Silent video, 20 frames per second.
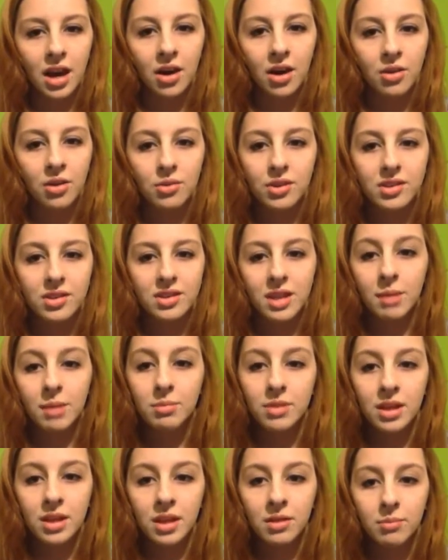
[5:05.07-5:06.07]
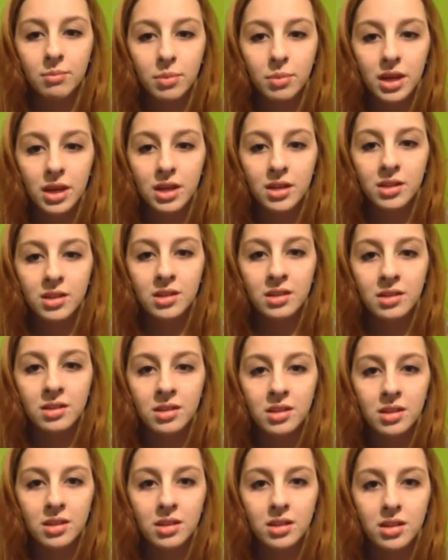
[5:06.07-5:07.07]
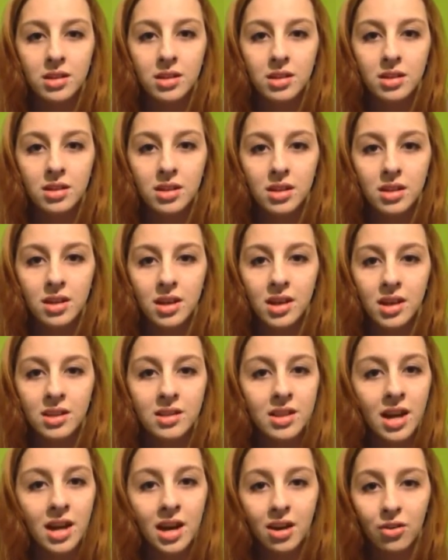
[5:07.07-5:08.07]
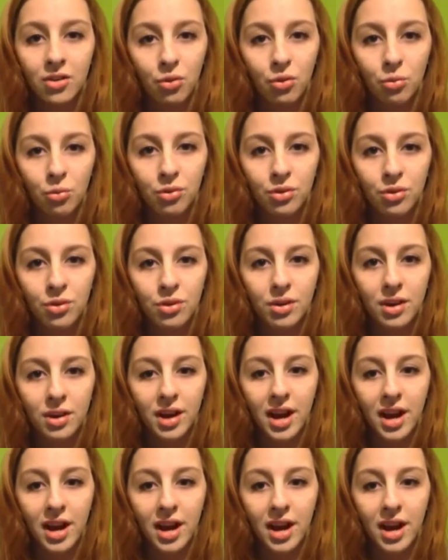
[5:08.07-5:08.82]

how to accept it, because it's not normal.